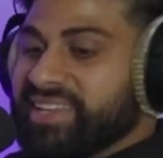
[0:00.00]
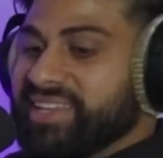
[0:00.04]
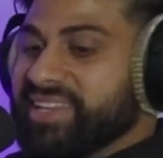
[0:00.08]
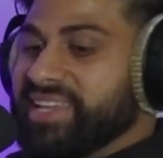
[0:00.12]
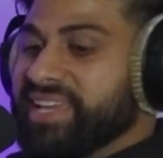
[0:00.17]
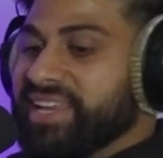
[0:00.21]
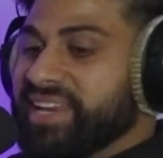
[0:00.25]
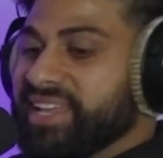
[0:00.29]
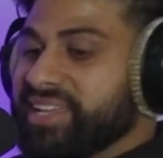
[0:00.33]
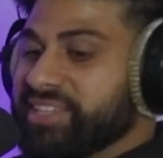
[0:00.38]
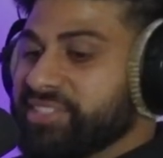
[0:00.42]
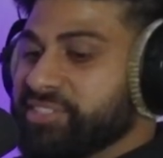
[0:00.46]

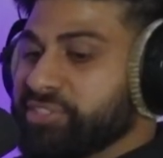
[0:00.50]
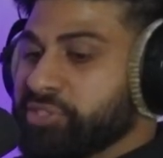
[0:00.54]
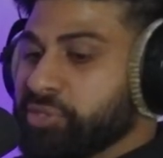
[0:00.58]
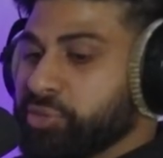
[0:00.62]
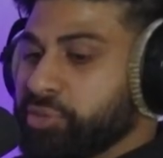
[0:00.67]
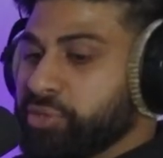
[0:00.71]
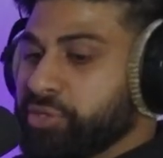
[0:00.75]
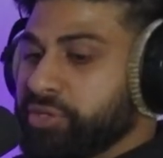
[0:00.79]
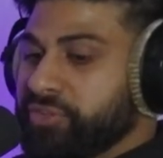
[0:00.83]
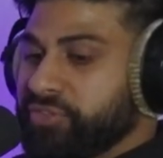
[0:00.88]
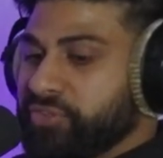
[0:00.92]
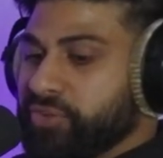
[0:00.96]
Getting
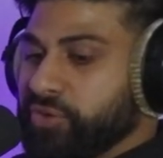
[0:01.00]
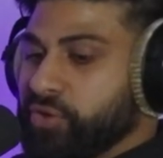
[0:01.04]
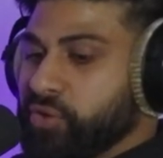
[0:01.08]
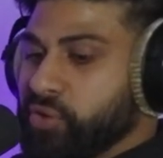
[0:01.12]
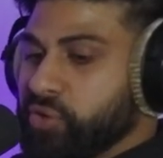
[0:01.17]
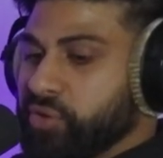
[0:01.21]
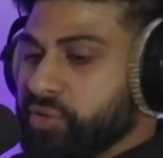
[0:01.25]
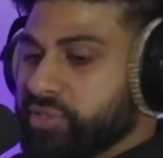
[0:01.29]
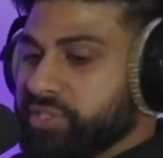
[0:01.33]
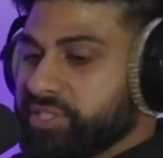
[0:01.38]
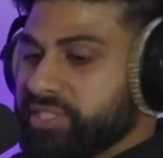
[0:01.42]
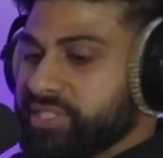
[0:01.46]
sued for
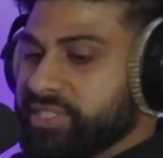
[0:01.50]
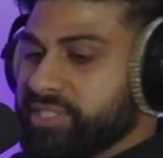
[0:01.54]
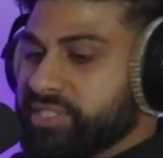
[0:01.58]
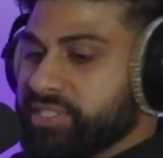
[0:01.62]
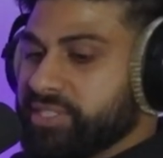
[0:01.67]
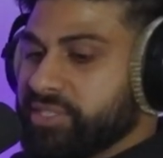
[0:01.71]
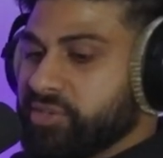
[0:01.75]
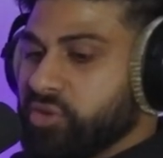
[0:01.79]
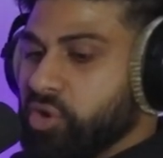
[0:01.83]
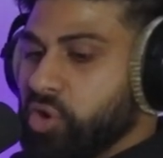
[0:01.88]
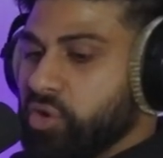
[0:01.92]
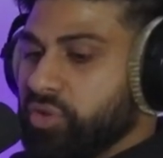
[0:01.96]

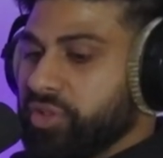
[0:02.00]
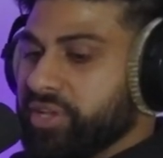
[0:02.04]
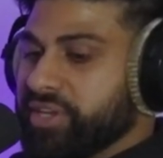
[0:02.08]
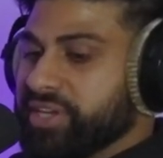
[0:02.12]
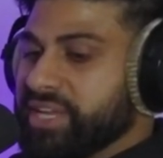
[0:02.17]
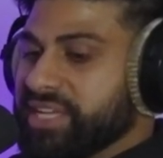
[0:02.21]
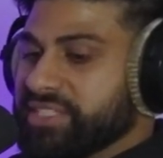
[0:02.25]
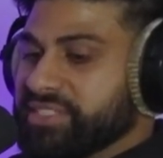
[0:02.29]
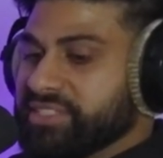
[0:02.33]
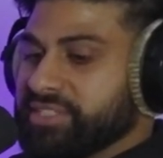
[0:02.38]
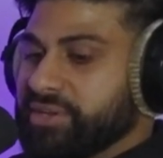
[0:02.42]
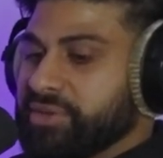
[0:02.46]
calling
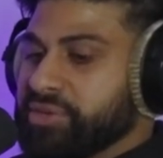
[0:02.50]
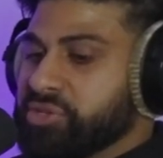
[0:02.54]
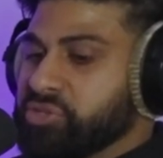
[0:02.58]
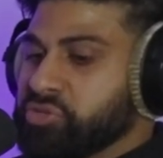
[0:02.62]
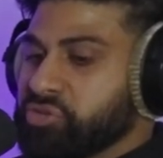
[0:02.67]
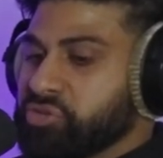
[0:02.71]
necessary